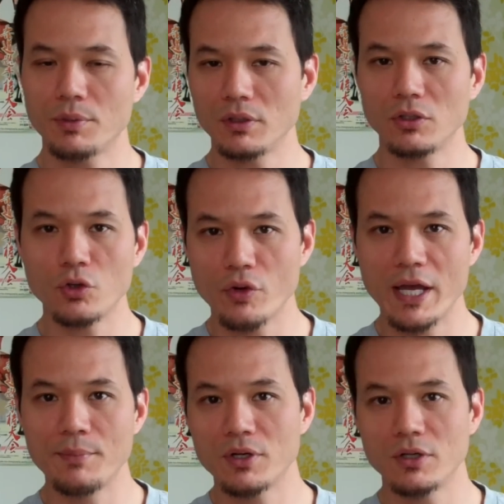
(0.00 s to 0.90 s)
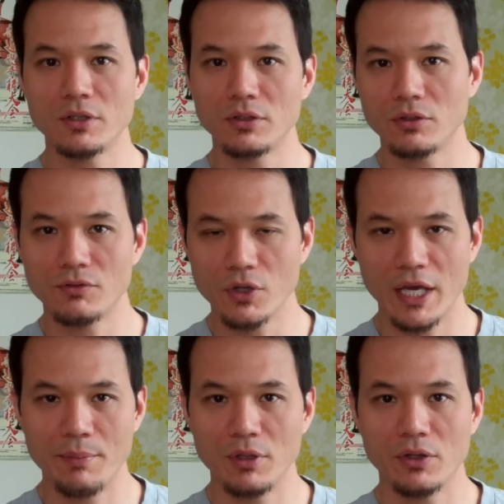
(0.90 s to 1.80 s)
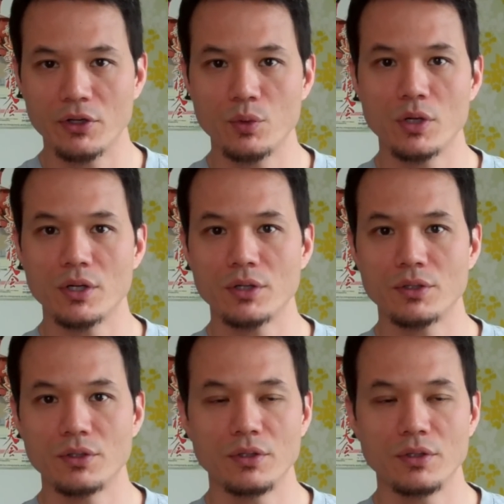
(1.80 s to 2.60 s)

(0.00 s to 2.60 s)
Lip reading: but a little grammar, a little vocabulary word,